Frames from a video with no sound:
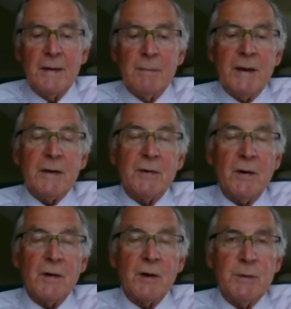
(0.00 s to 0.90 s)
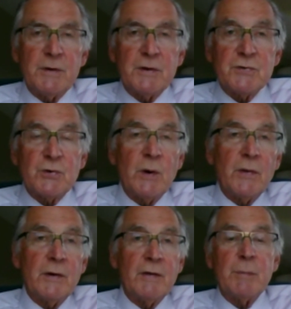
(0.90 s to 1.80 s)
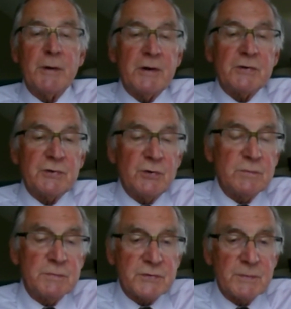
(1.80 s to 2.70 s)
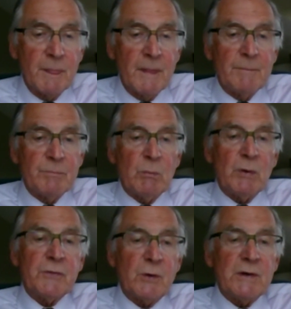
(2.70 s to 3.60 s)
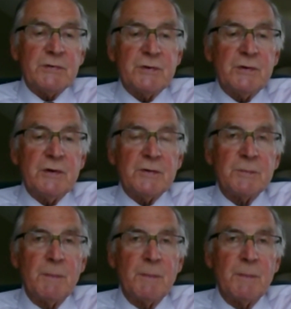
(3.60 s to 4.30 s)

make an argument as to whether everybody assumes what the question is.